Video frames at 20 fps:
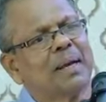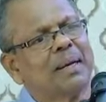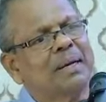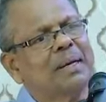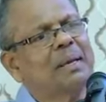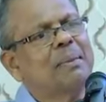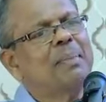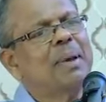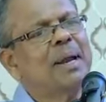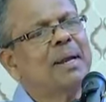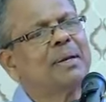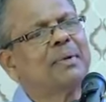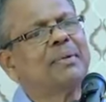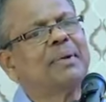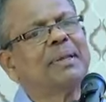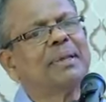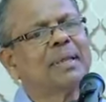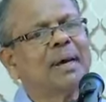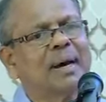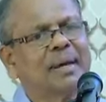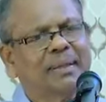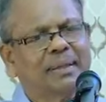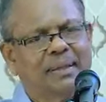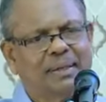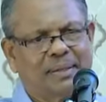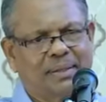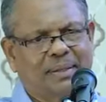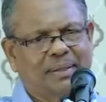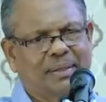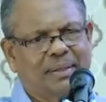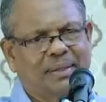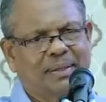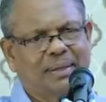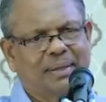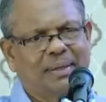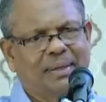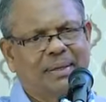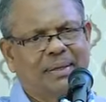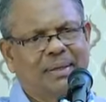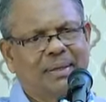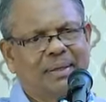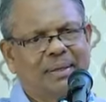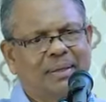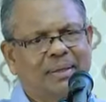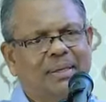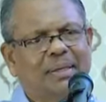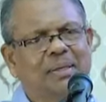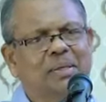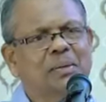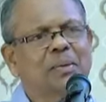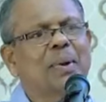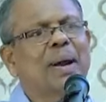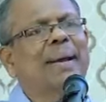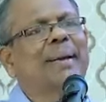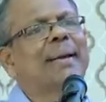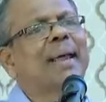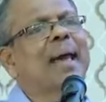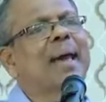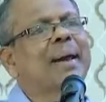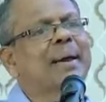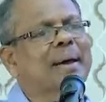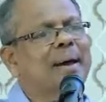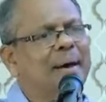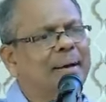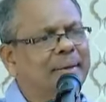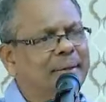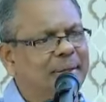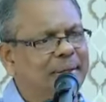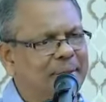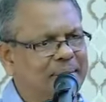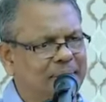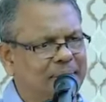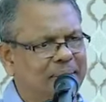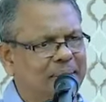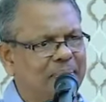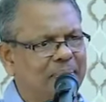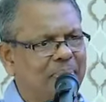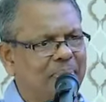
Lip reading: debate with others, just to attack others.